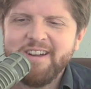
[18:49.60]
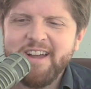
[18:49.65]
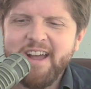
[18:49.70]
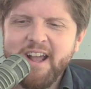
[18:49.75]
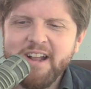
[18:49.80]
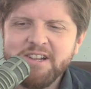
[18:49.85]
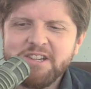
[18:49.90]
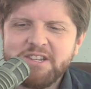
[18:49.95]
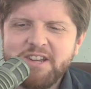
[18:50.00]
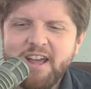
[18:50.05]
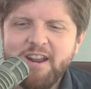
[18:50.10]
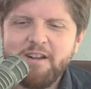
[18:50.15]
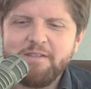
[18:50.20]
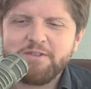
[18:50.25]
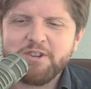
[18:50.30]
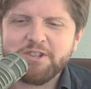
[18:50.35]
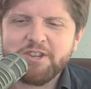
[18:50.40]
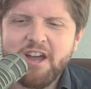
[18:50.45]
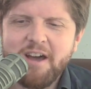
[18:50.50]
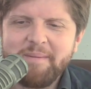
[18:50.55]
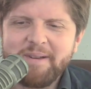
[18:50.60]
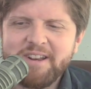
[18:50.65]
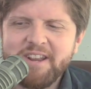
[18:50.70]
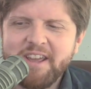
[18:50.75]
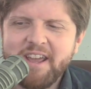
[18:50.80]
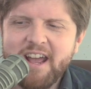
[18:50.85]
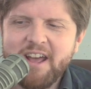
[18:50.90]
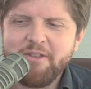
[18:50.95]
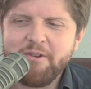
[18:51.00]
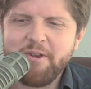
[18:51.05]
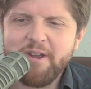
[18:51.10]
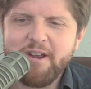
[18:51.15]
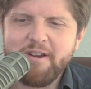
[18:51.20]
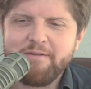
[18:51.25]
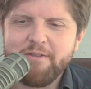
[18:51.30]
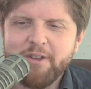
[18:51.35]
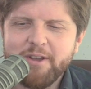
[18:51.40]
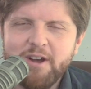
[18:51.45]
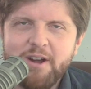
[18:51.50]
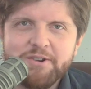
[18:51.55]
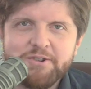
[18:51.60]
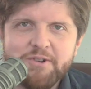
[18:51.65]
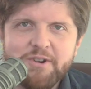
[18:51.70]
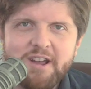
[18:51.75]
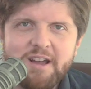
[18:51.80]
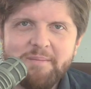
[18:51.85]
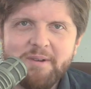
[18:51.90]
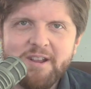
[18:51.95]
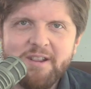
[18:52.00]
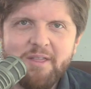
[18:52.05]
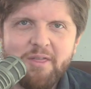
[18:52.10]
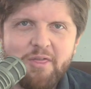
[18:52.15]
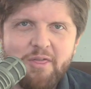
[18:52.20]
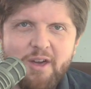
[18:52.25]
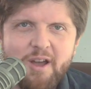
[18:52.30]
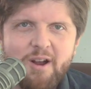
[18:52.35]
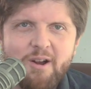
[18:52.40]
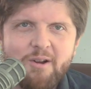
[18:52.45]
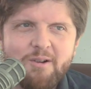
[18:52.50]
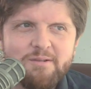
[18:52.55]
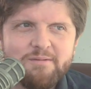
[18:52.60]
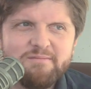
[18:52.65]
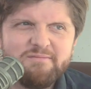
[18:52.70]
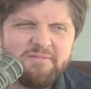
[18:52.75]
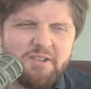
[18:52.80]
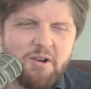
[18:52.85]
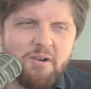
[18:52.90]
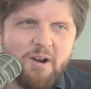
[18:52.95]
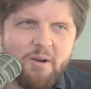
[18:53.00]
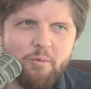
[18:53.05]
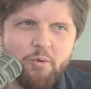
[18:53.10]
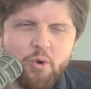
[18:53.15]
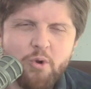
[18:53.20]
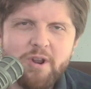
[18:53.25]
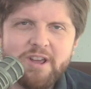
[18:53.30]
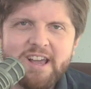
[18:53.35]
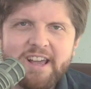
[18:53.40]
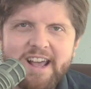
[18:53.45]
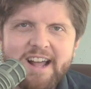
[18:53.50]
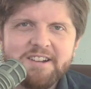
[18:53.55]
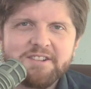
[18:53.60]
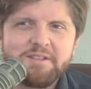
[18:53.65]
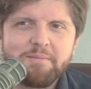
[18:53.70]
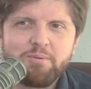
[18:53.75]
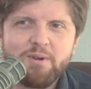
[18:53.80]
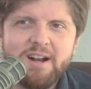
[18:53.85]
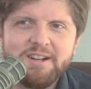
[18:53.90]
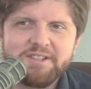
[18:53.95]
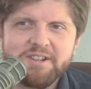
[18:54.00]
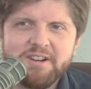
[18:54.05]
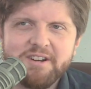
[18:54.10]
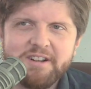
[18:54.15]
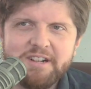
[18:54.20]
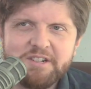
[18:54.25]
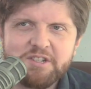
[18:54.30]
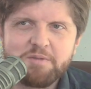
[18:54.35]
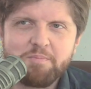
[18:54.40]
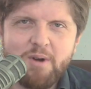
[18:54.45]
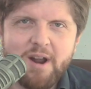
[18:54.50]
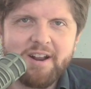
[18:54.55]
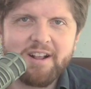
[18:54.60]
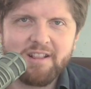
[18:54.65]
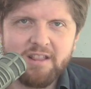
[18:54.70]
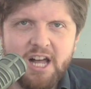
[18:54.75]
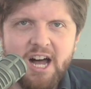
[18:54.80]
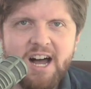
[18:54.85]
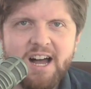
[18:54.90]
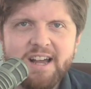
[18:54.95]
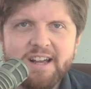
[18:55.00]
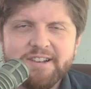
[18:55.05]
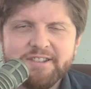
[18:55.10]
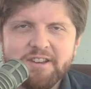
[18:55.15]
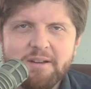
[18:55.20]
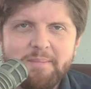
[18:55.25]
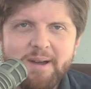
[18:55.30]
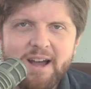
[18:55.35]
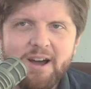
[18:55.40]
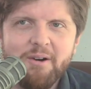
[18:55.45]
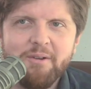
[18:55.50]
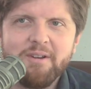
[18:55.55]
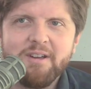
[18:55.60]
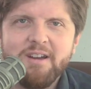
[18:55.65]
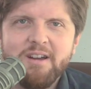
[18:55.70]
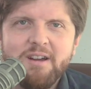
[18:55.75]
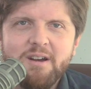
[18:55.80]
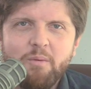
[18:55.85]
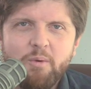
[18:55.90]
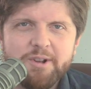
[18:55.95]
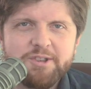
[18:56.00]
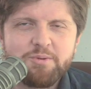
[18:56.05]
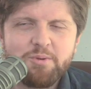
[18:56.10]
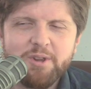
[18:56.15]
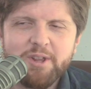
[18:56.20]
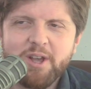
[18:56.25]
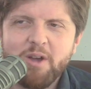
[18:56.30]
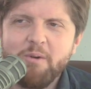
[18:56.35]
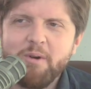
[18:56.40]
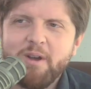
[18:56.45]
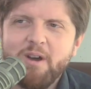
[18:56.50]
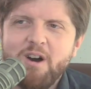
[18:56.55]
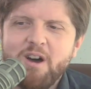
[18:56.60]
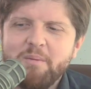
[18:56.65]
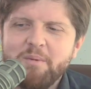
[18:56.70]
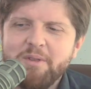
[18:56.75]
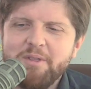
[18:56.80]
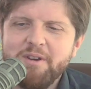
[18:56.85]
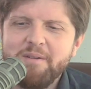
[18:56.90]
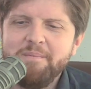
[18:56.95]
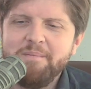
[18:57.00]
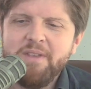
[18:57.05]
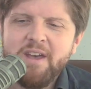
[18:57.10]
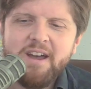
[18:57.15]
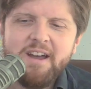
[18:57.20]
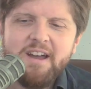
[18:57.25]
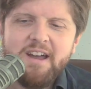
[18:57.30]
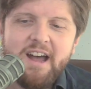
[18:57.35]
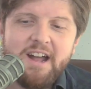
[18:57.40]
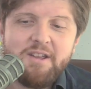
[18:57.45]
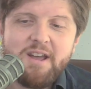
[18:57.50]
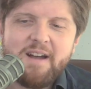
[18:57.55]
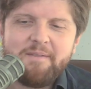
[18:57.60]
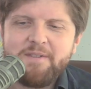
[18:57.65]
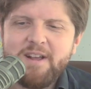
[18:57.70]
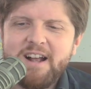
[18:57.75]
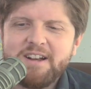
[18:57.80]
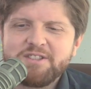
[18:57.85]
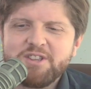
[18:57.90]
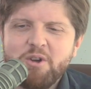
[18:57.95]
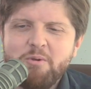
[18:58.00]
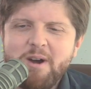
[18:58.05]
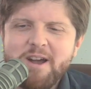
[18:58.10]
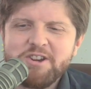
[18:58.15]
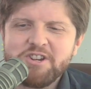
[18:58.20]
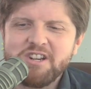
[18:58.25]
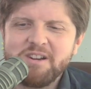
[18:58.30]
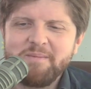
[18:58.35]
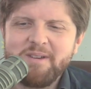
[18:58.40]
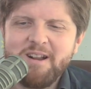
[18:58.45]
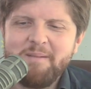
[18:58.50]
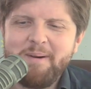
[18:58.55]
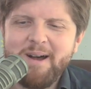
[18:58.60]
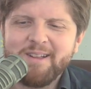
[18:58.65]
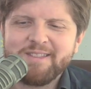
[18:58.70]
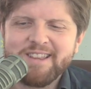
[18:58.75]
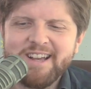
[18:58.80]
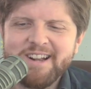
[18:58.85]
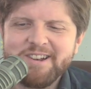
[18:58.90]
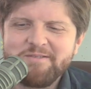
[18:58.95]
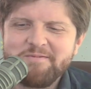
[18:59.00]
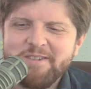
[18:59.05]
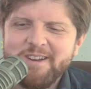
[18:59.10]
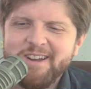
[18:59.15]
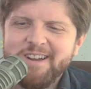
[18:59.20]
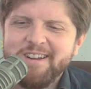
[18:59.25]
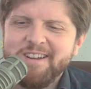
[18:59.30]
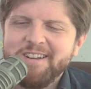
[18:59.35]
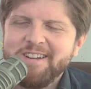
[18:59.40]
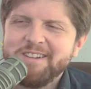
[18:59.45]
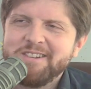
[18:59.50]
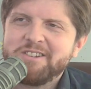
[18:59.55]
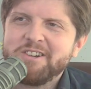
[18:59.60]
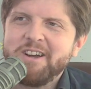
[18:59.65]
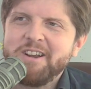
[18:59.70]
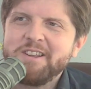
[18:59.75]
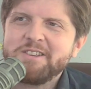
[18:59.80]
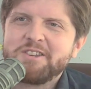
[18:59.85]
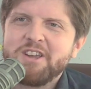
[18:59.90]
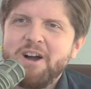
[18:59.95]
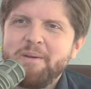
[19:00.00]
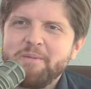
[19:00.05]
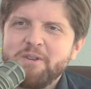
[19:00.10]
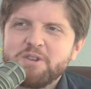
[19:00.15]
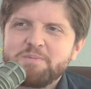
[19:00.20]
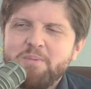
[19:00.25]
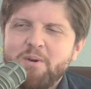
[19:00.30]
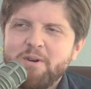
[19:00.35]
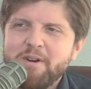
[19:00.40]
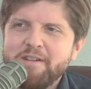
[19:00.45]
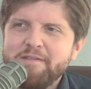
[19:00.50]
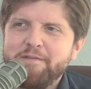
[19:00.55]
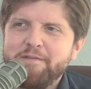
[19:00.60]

instead of just coming together here for the country, I mean, they're, they're rooting against the president and spreading lies about what's really going on with him. And you have to ask the question, I mean, about that Chinese Communist Party